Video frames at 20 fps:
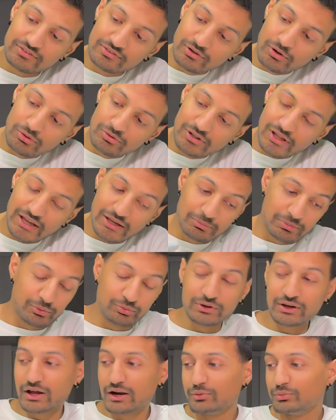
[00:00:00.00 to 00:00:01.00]
so light, but
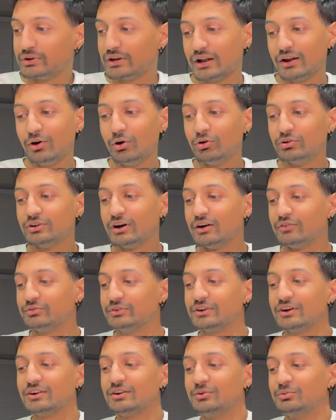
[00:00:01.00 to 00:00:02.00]
we gotta hold off. We
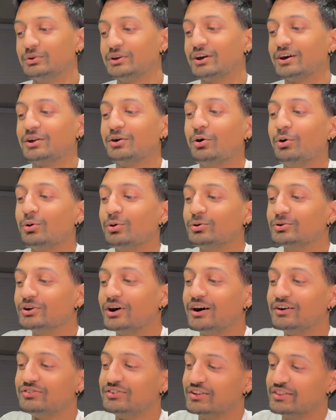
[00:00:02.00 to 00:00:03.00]
gotta hold
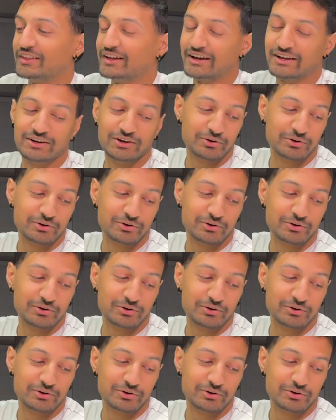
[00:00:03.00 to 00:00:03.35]
off on that.